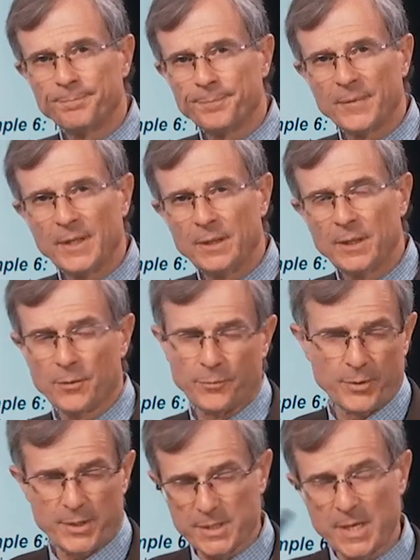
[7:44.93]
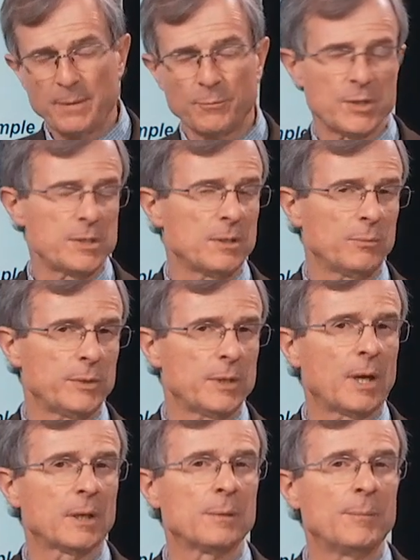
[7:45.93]
in there for the same reason that we
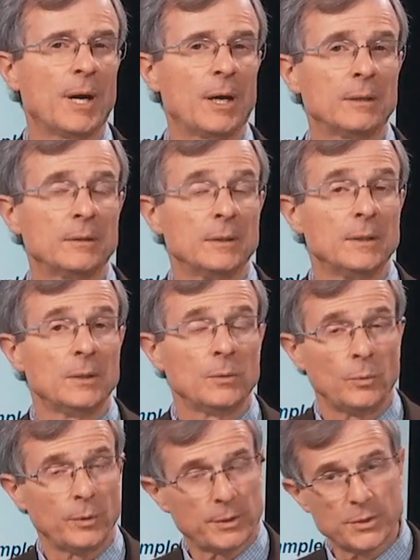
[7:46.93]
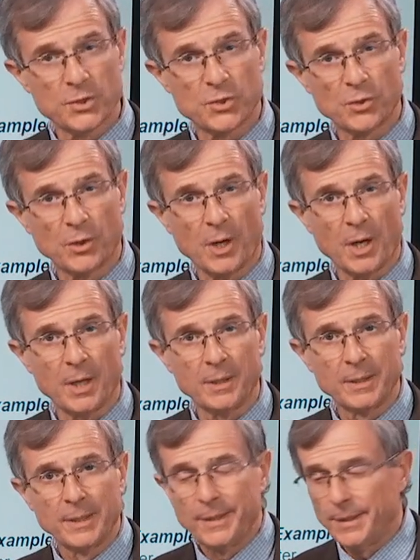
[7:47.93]
talked about with the straw.
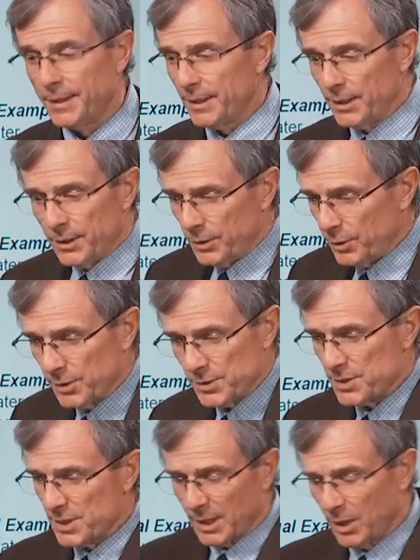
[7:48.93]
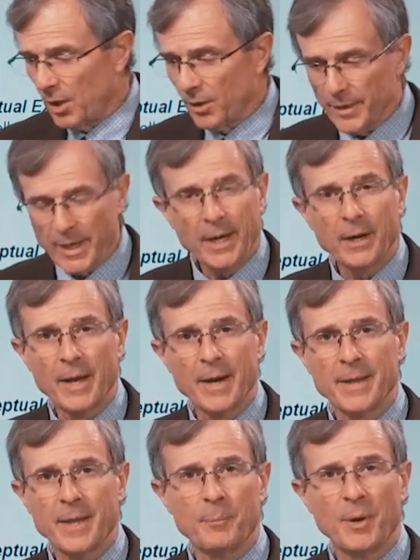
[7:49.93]
You can suck all the air out
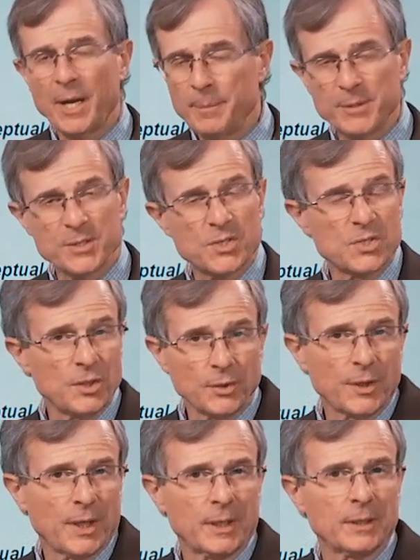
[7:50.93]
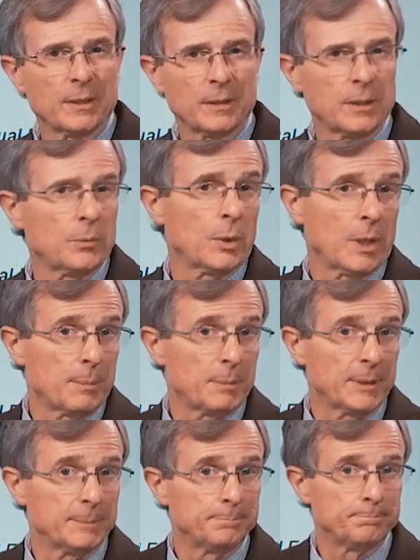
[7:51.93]
of that pipe and still not get the liquid up
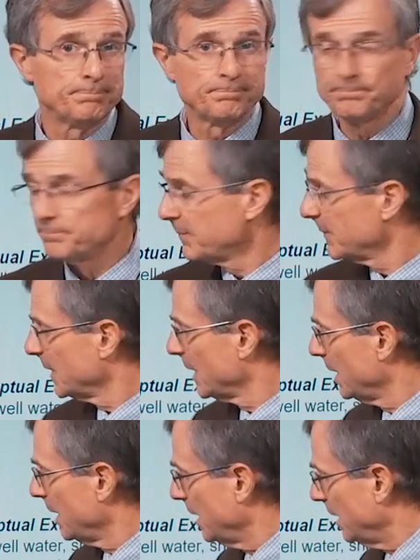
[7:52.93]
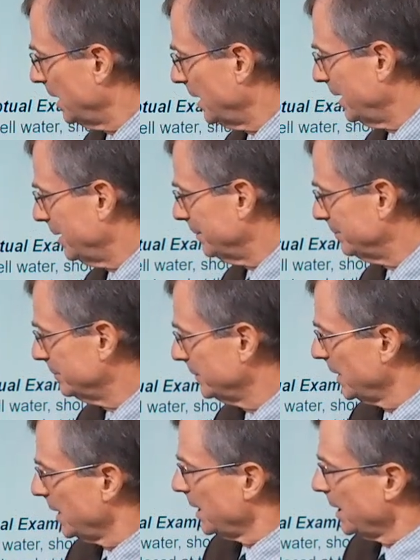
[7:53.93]
it. Um,
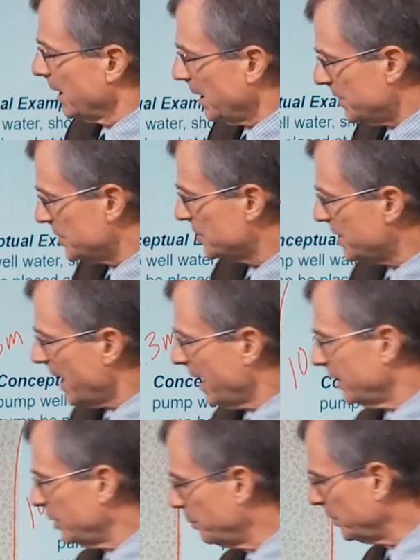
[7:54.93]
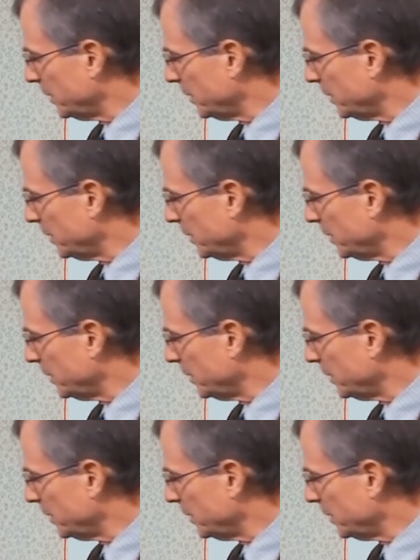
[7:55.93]
instead, you put the